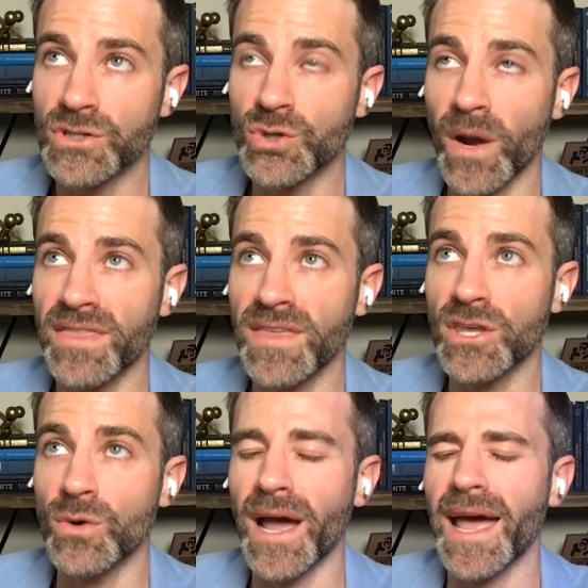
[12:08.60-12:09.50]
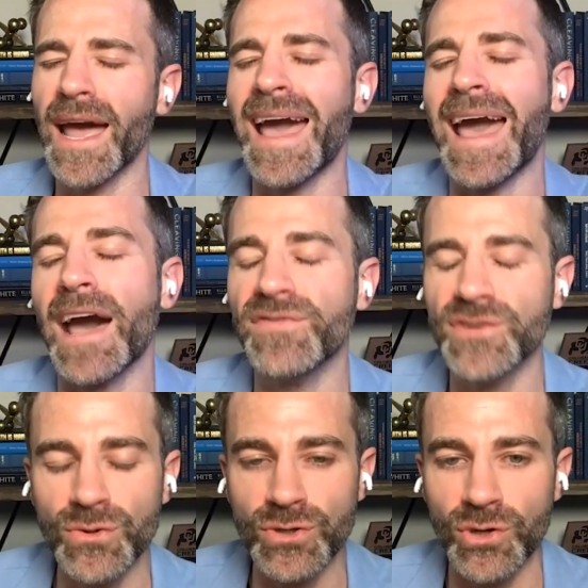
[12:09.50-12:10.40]
do I think you have
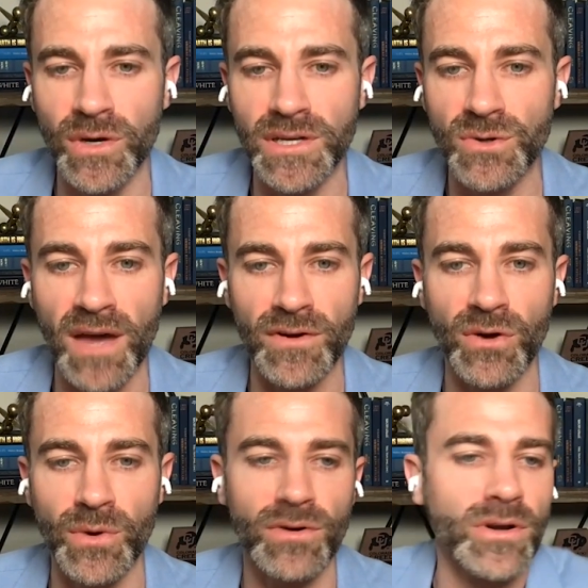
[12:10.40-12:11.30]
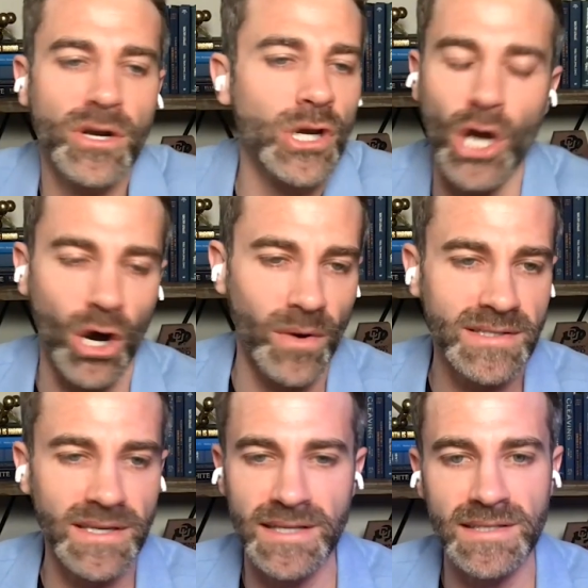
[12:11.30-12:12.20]
to do it to have a career? No,
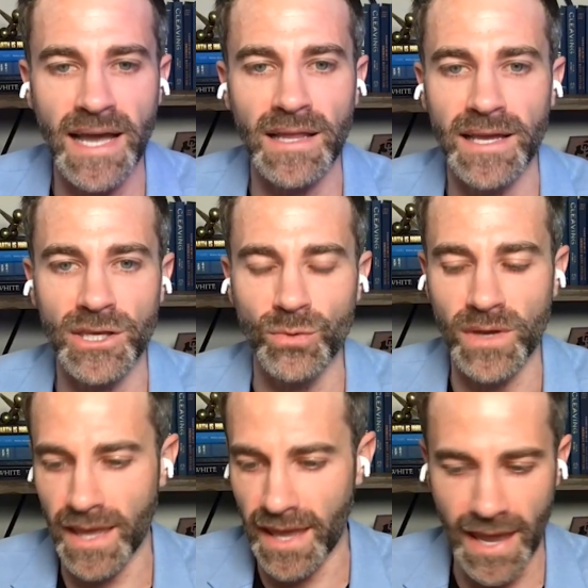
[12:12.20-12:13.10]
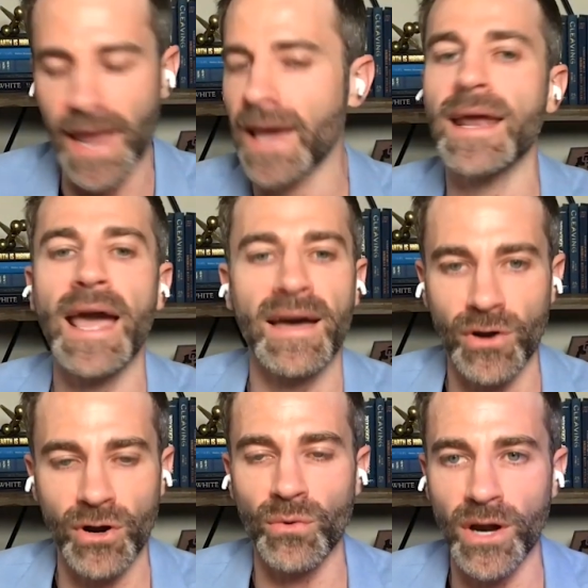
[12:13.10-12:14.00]
it's not like you can't have
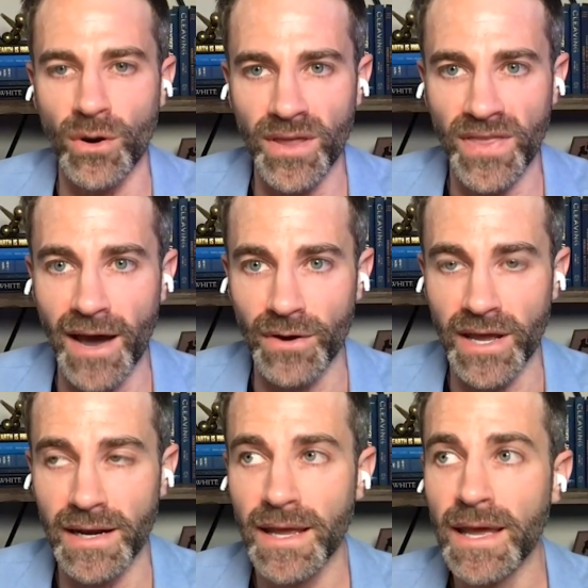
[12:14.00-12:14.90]
a career without it.